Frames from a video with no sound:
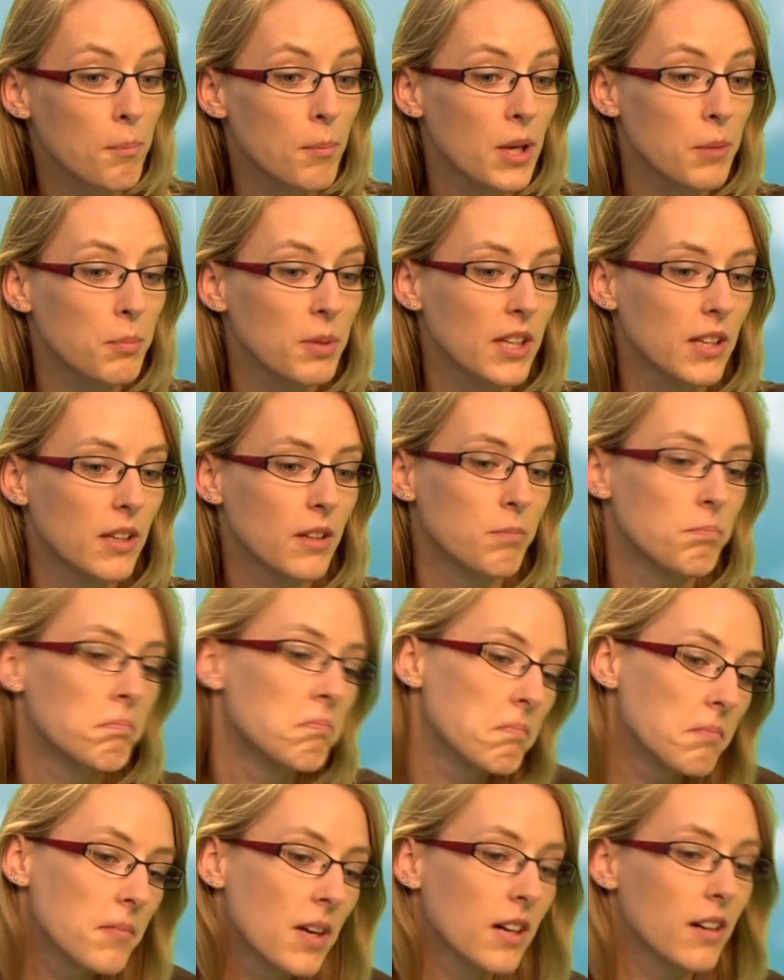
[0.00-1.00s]
maybe
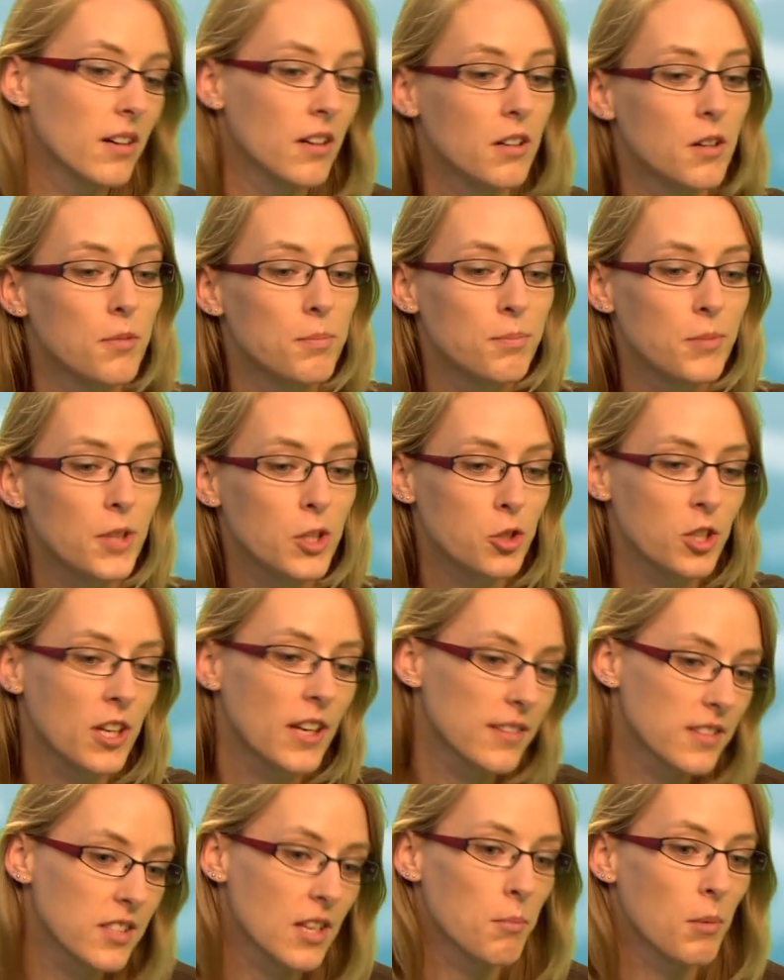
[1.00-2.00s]

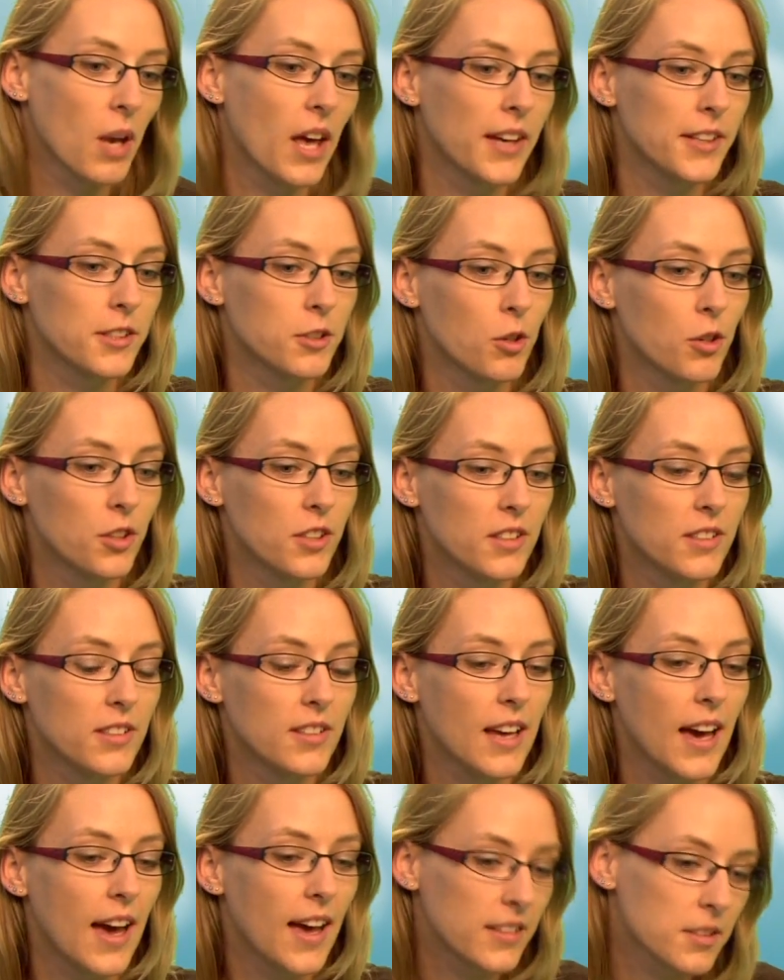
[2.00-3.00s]
shed some light on
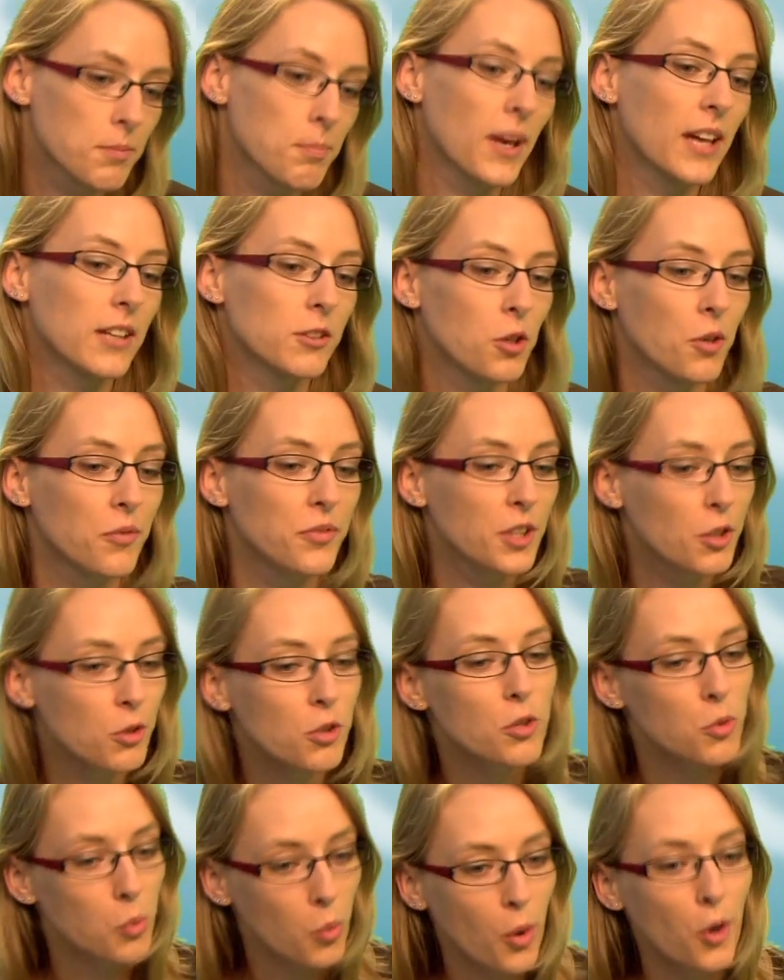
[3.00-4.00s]
an aspect of
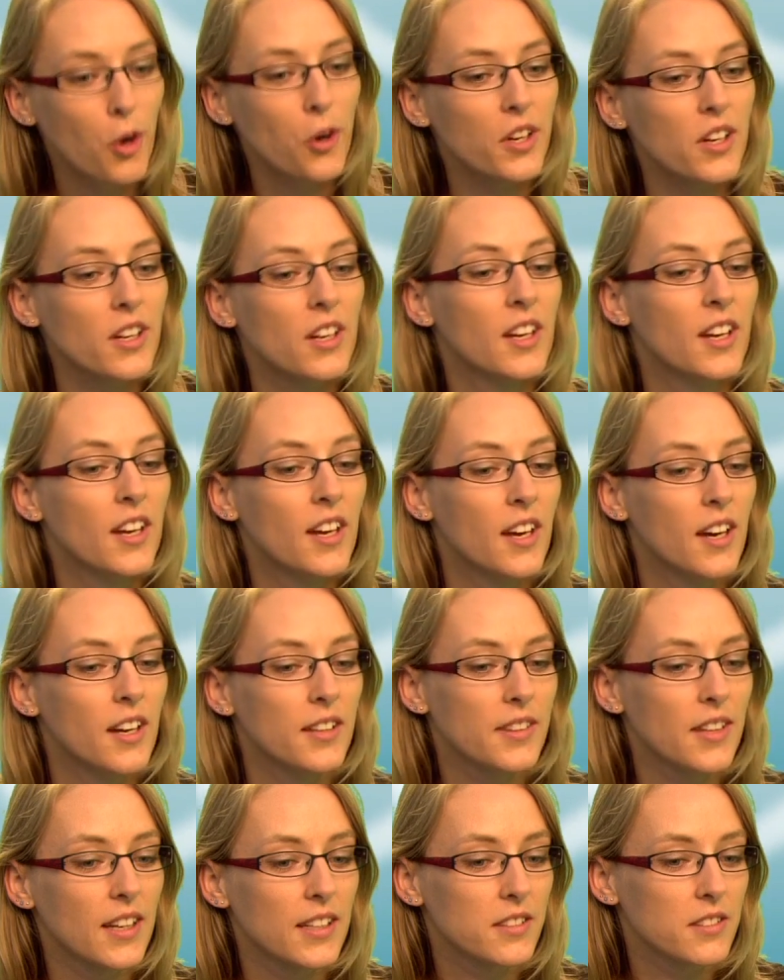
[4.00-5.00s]
your work
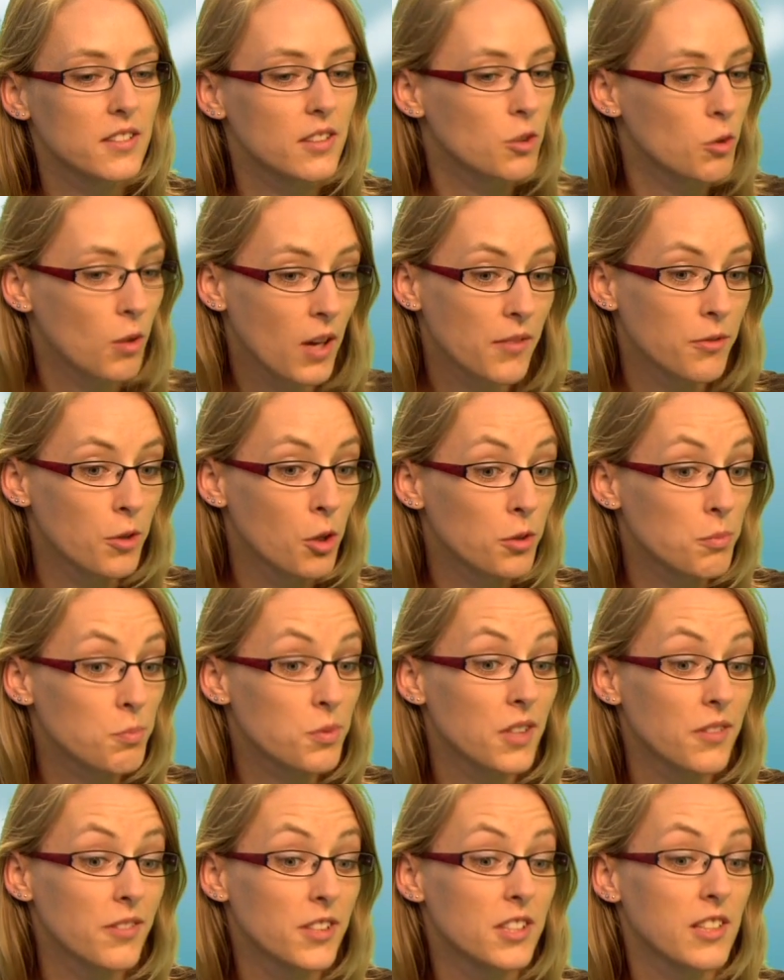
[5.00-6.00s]
that you have not
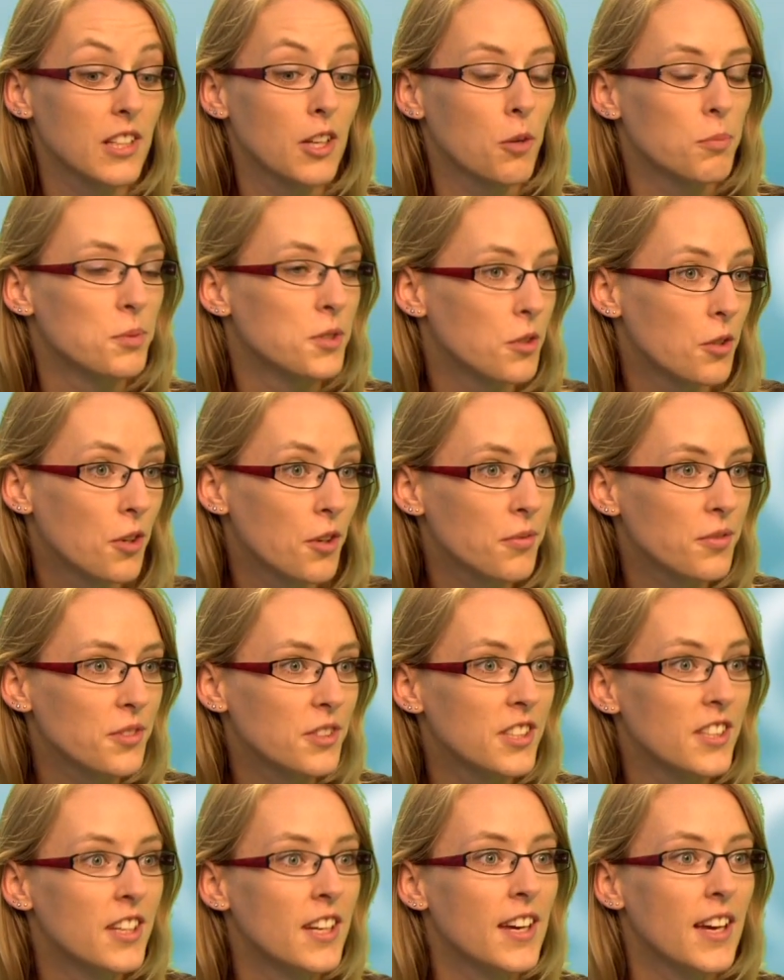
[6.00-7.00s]
previously
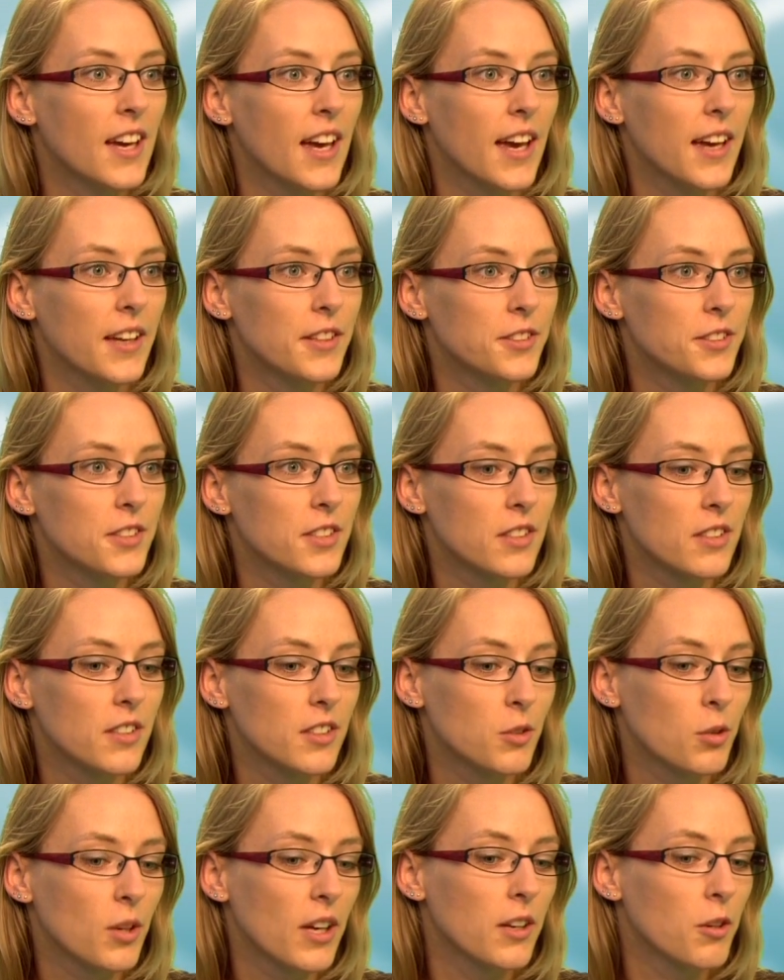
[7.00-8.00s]
observed. And
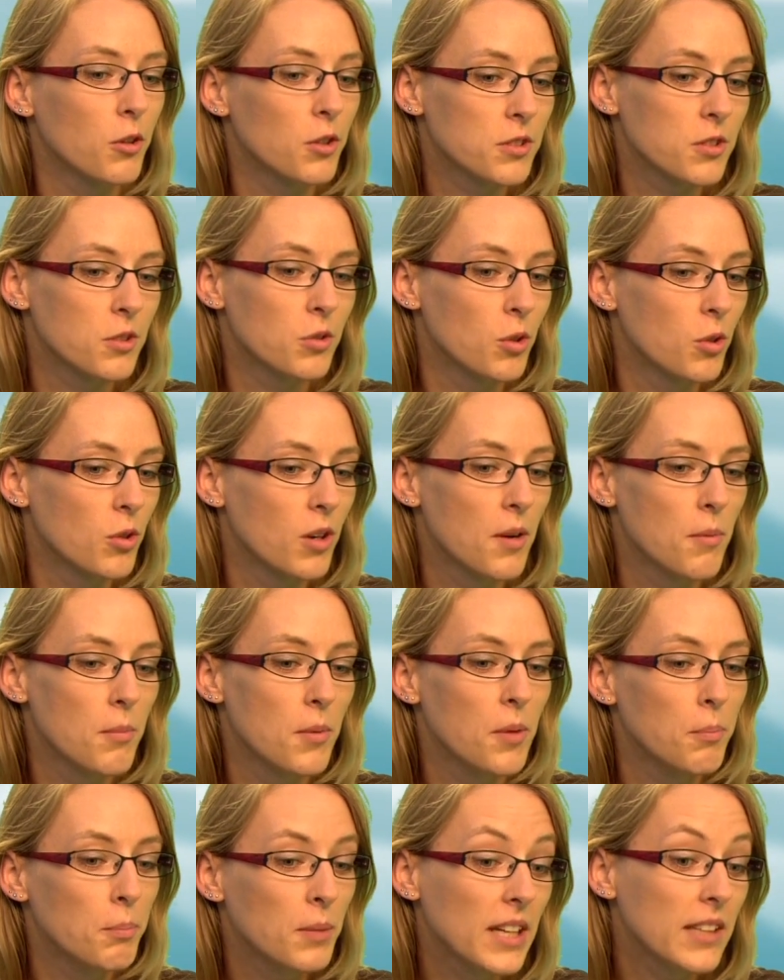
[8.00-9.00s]
you can also
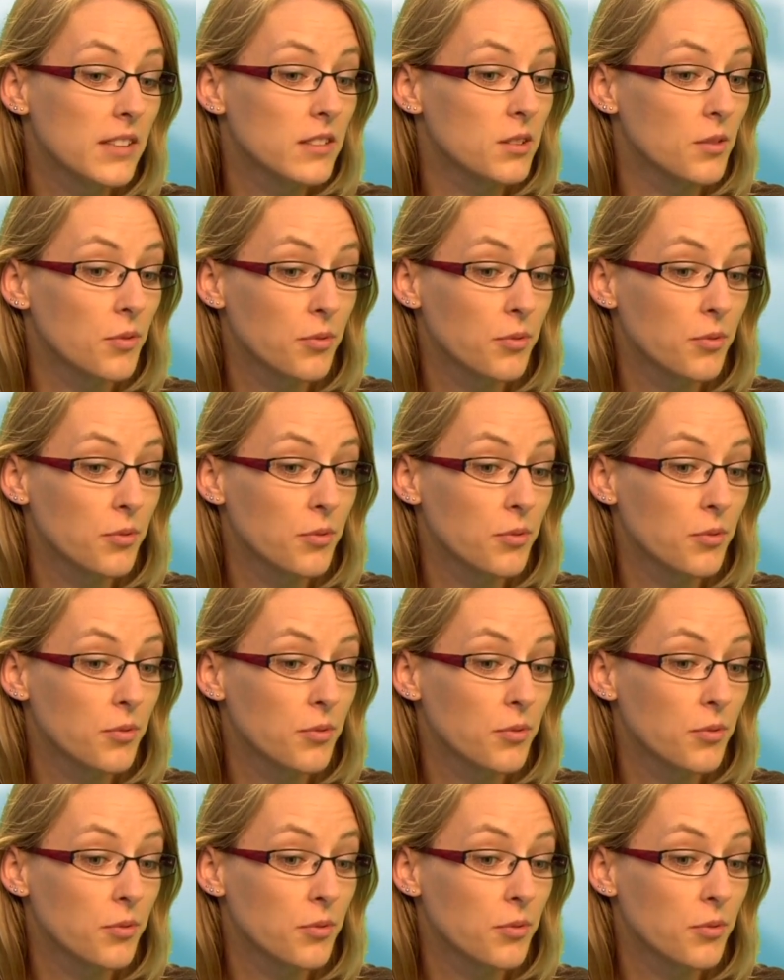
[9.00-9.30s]
meet